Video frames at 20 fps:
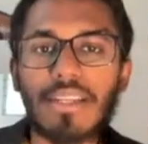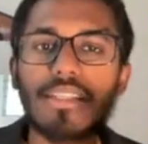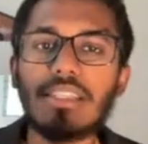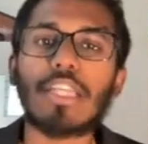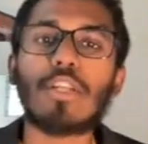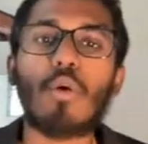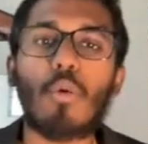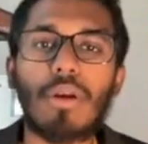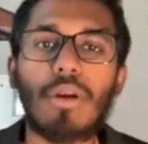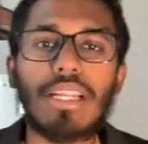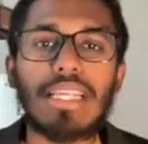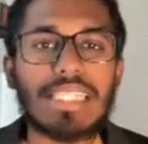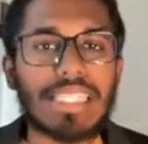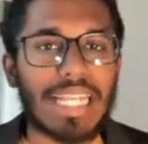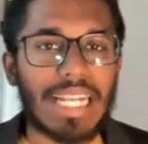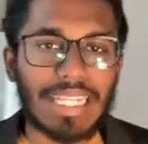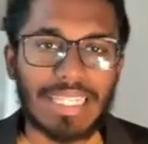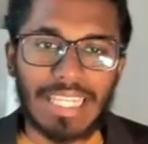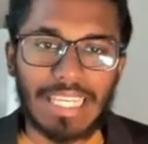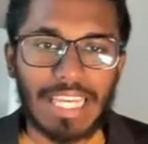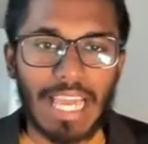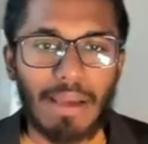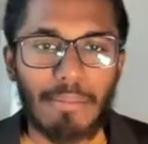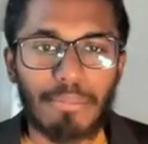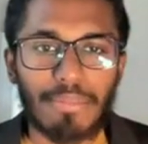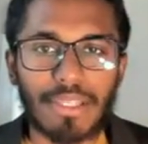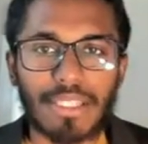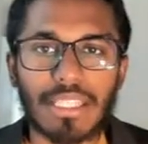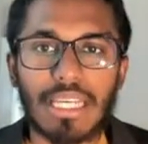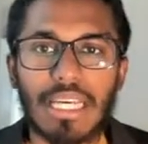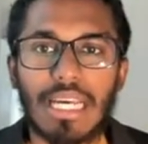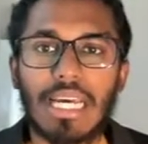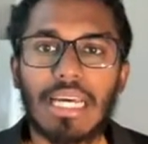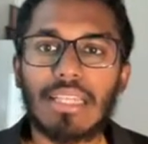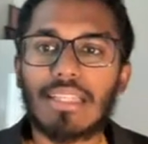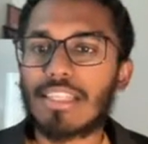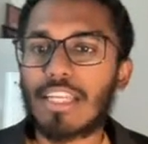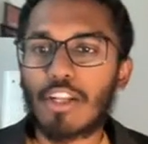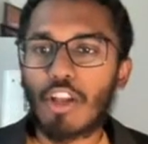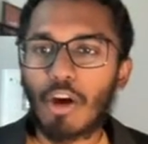and only select the campus. This
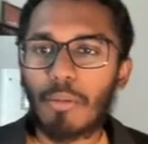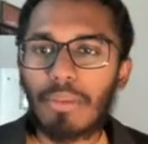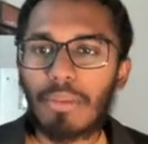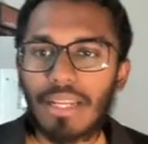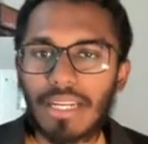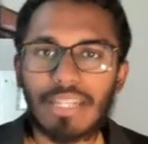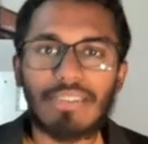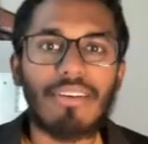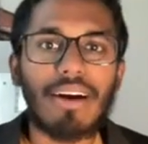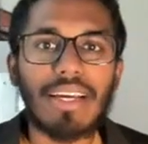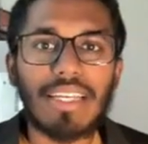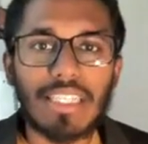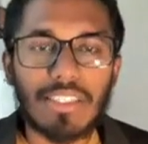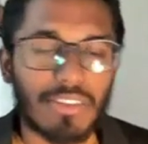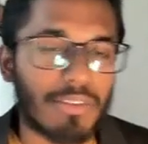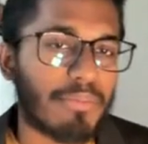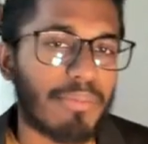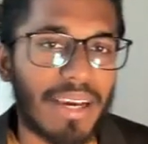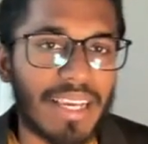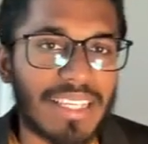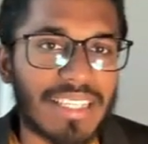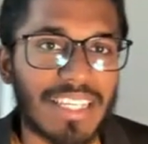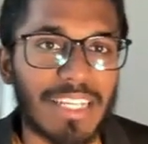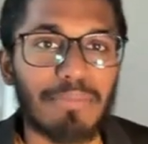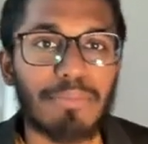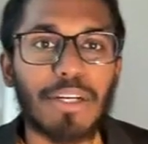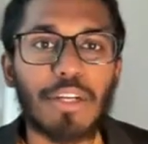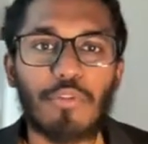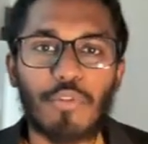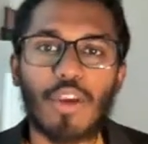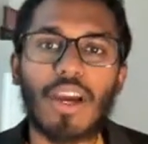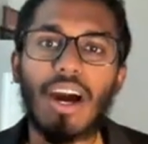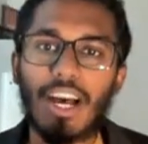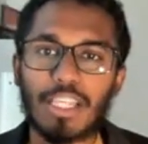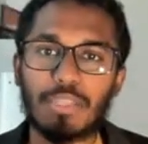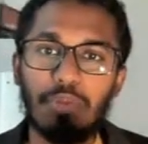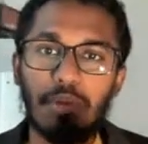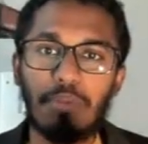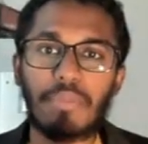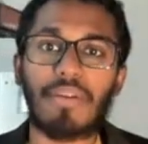is a normal advice from my side, but if you ask
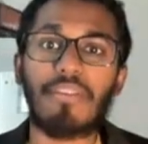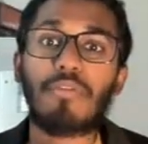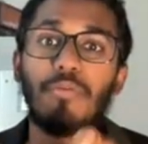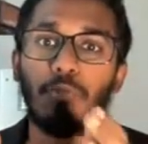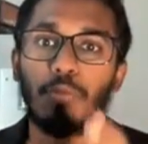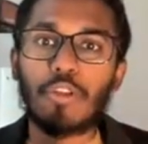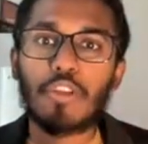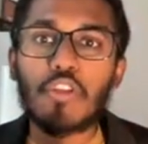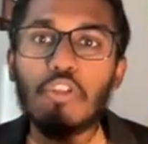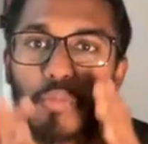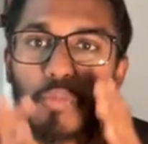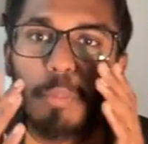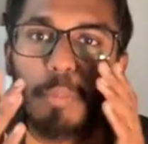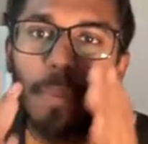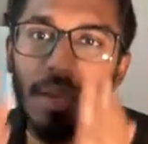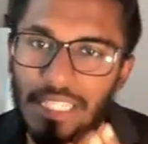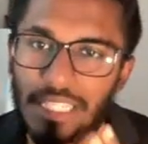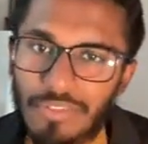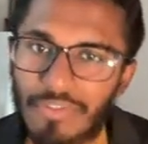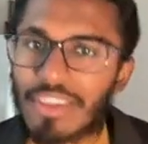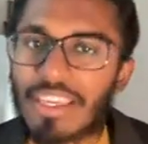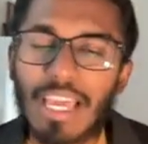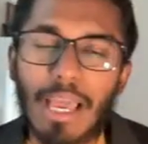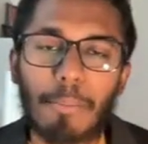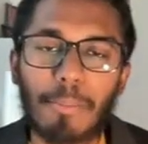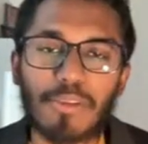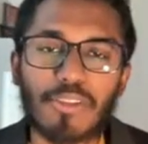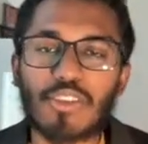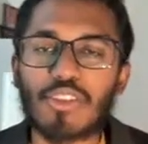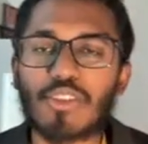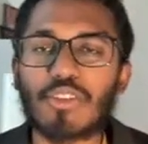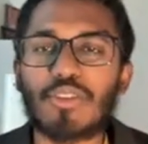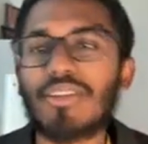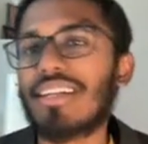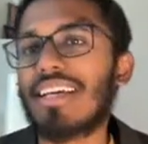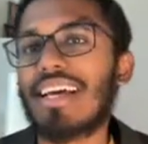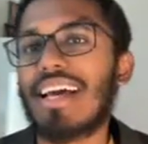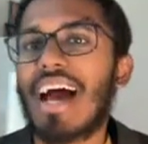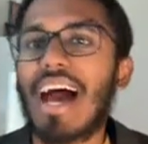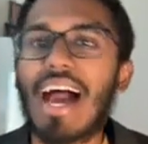me, Pawan, which specific campus is good,
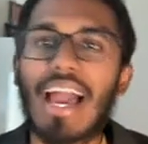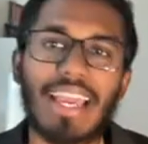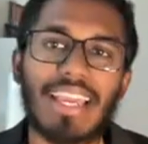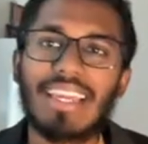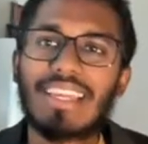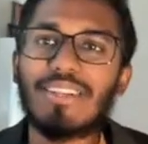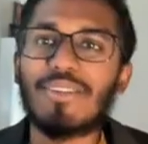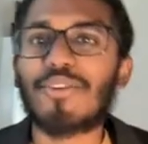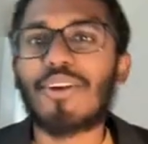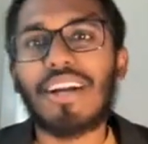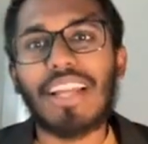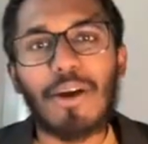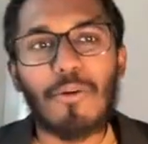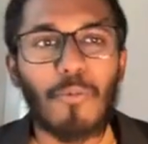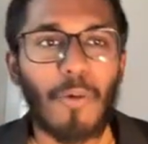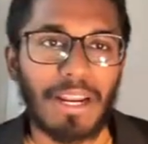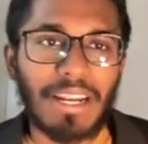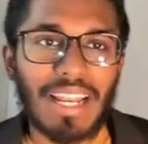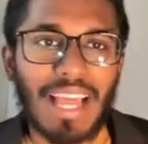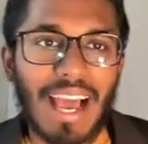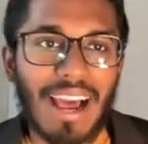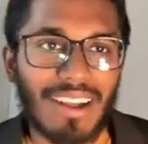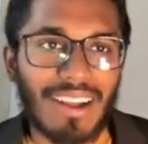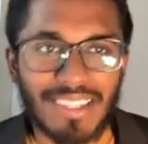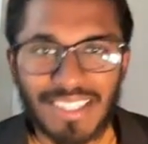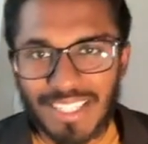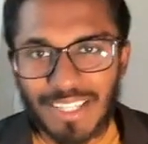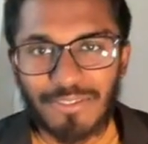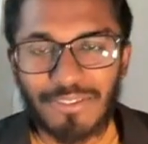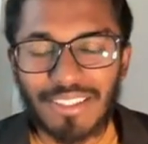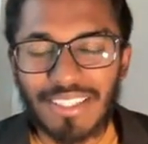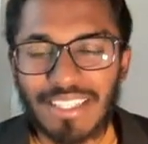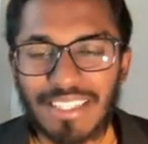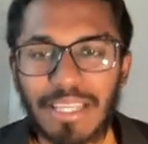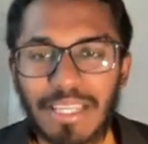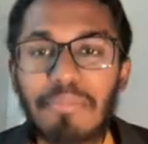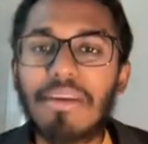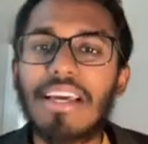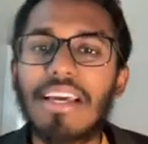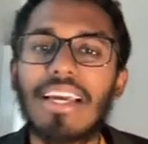I do not have one answer for the
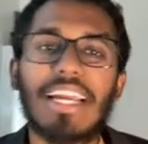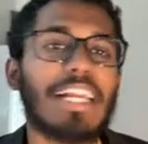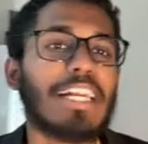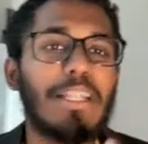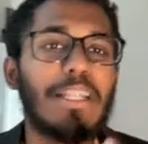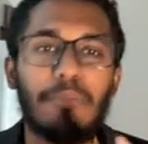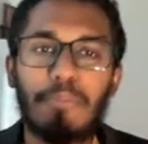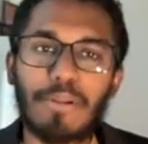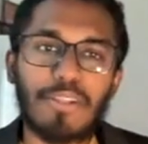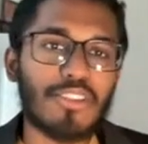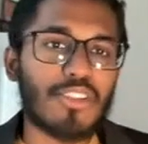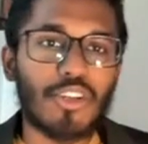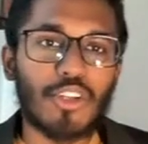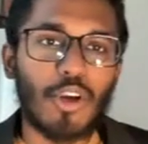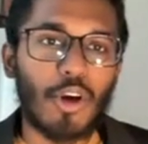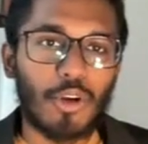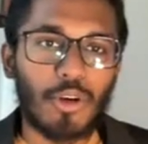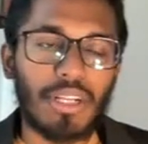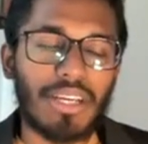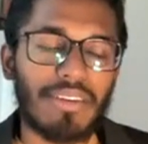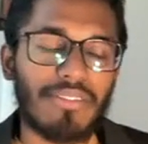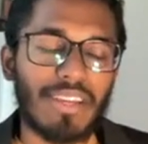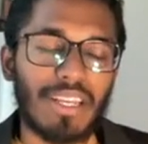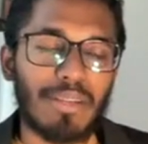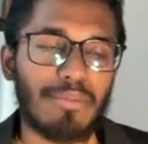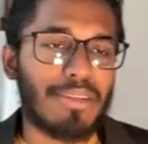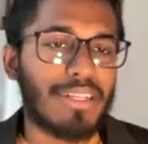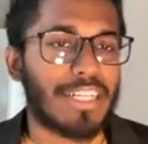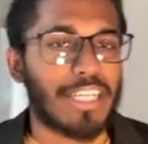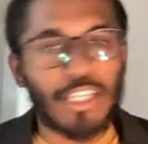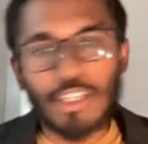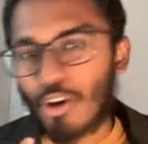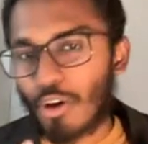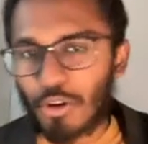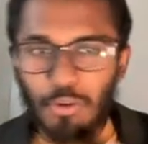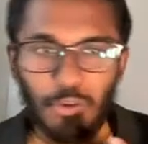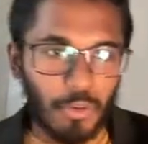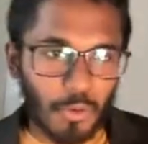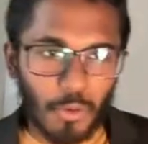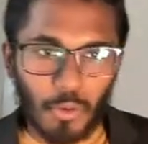same. It depends on your own availability, your
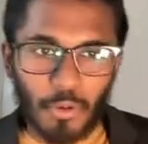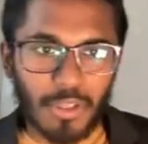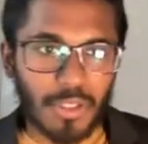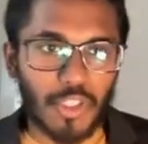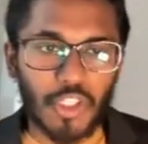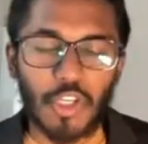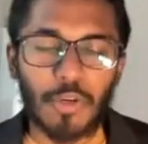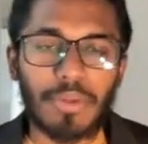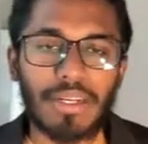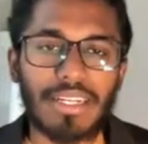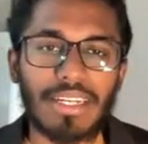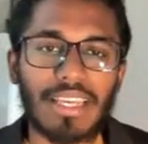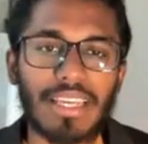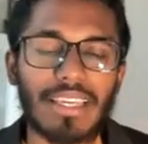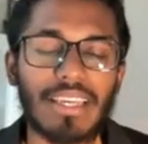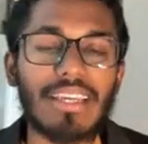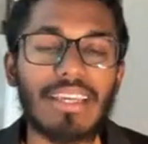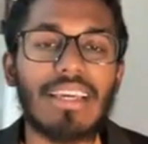own course which you have been taking,